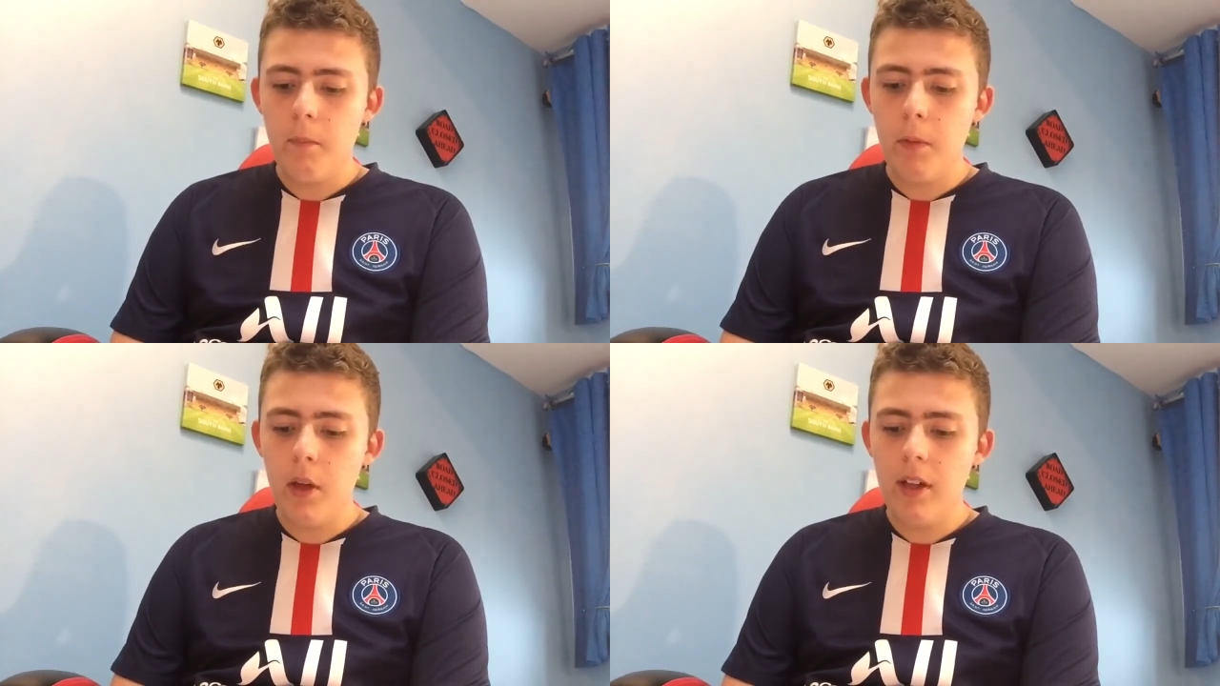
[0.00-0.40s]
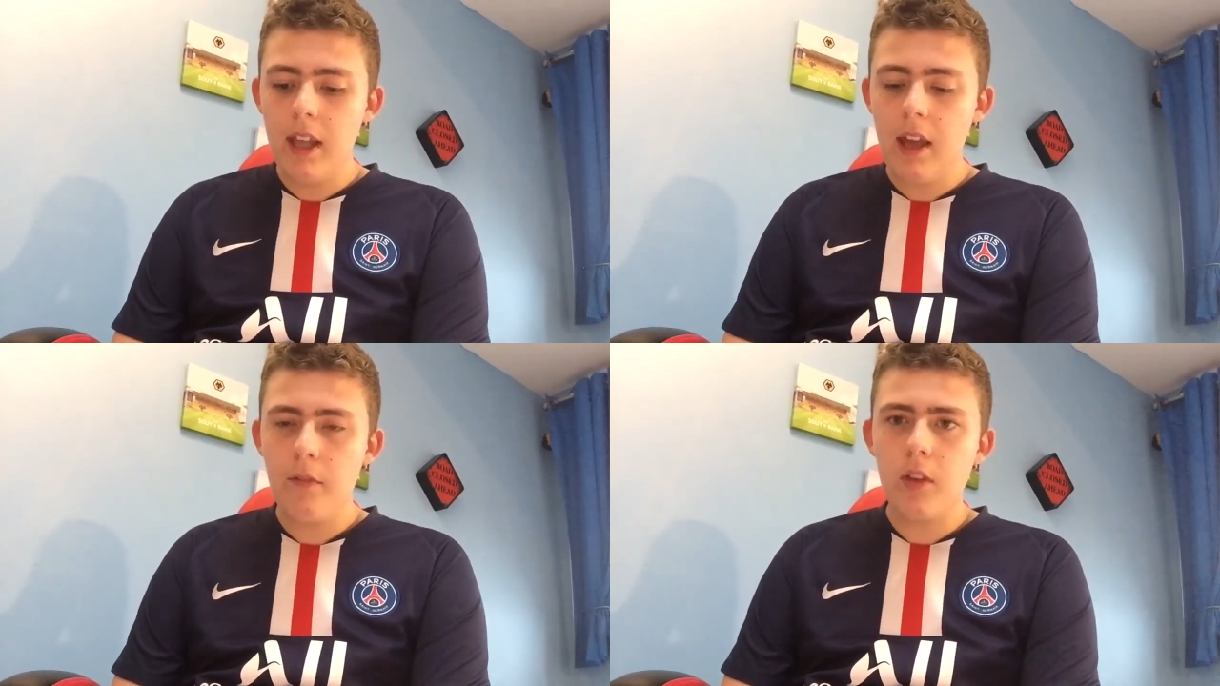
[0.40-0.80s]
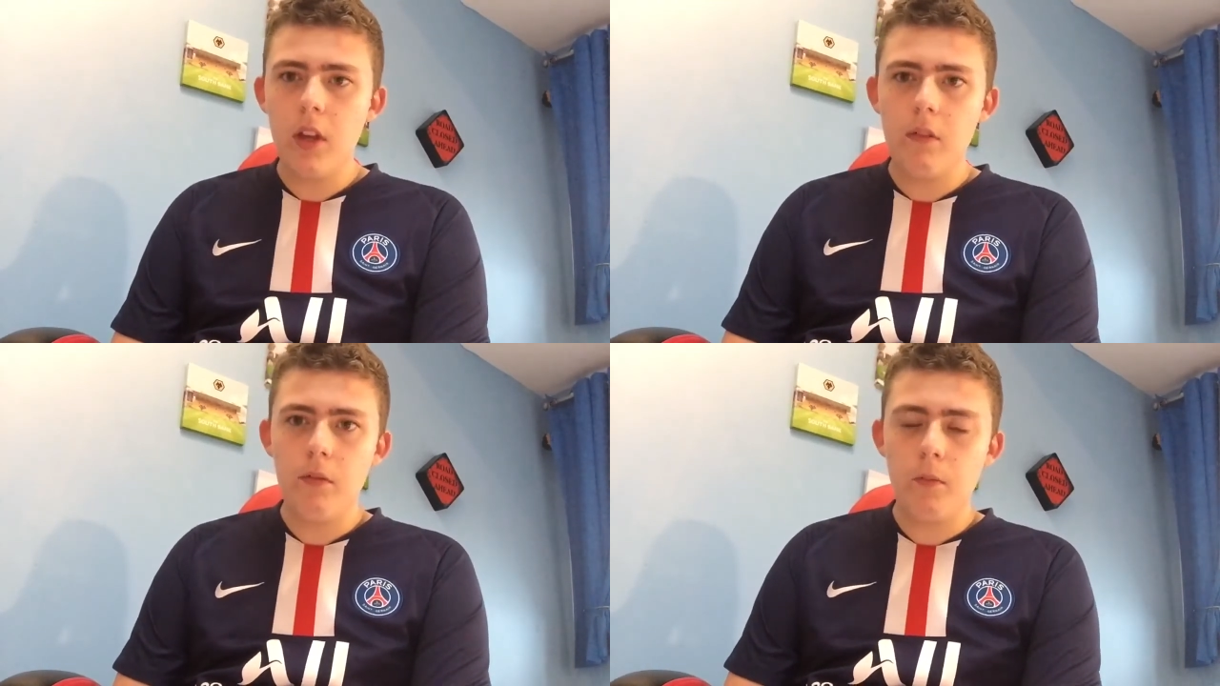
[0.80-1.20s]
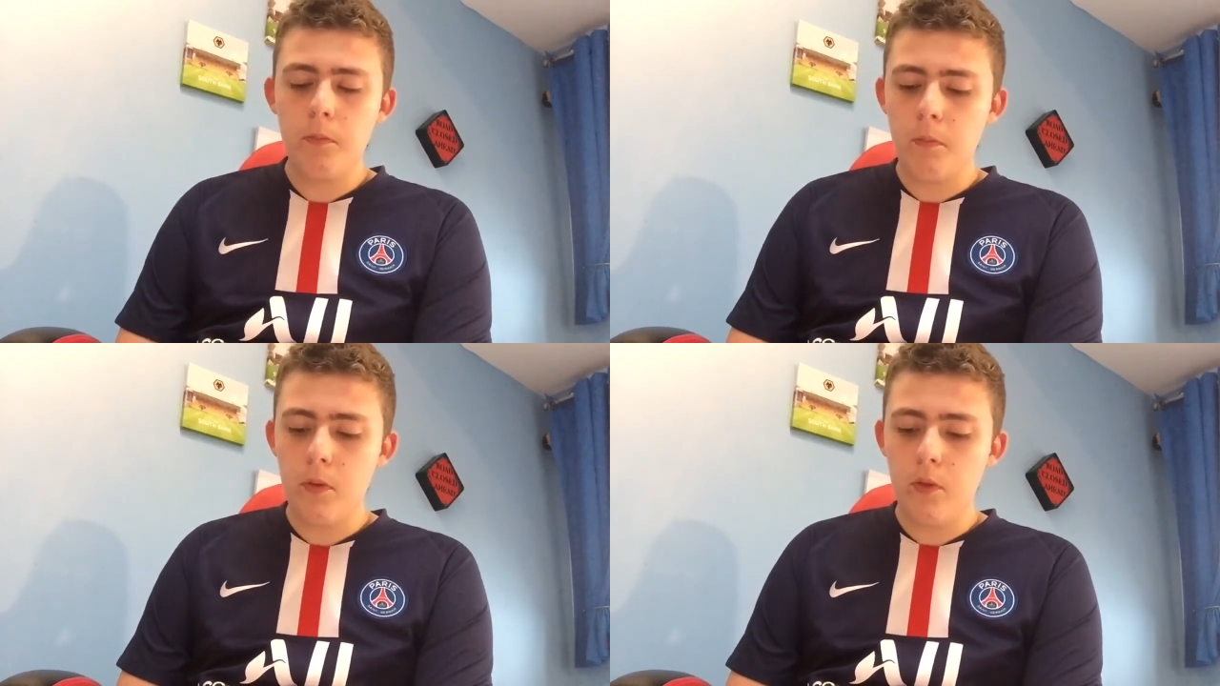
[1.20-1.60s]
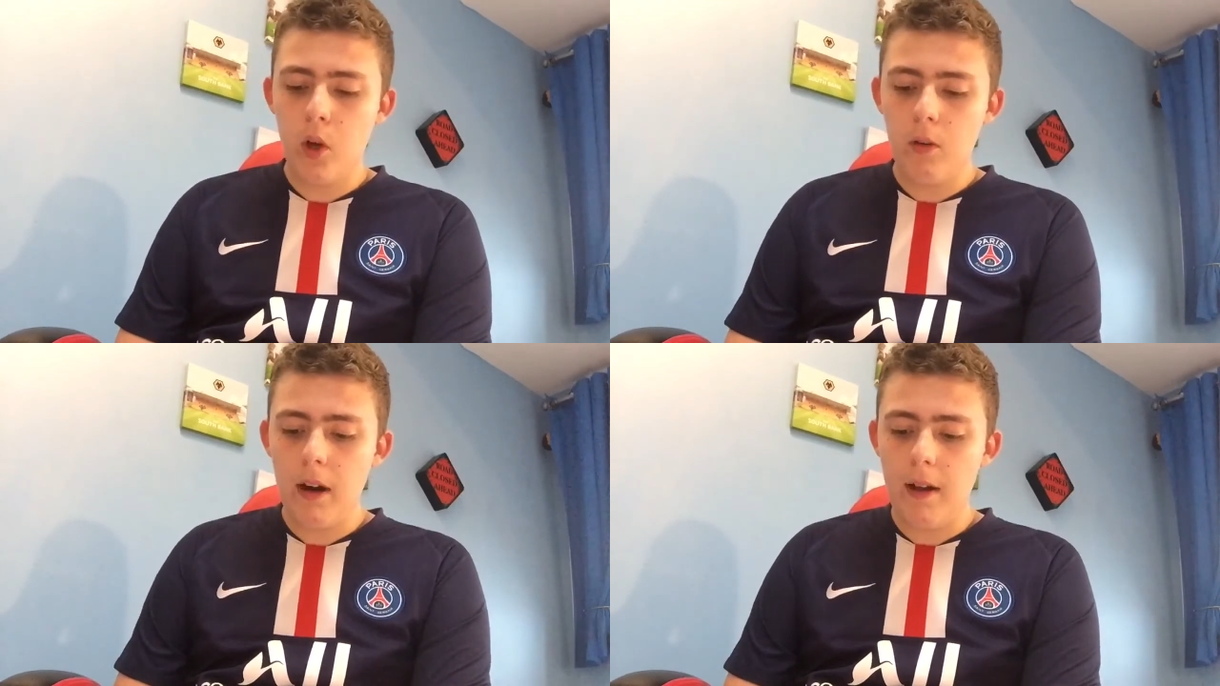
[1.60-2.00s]
Burnley have done it
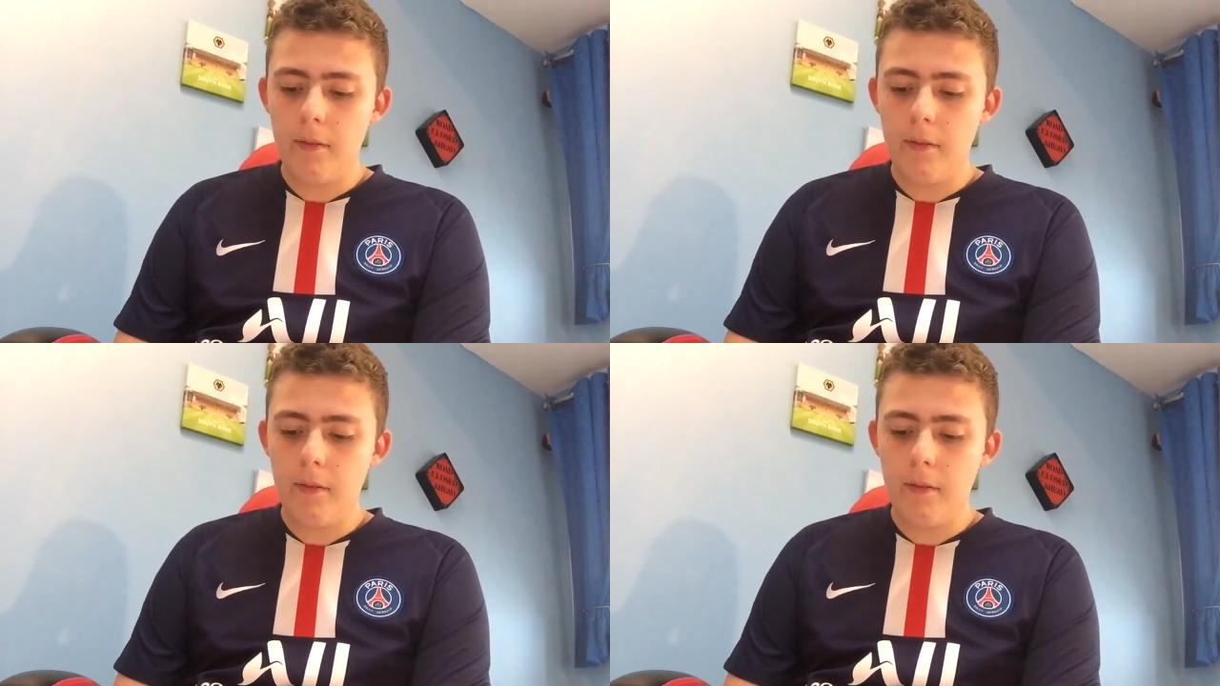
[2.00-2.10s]
before at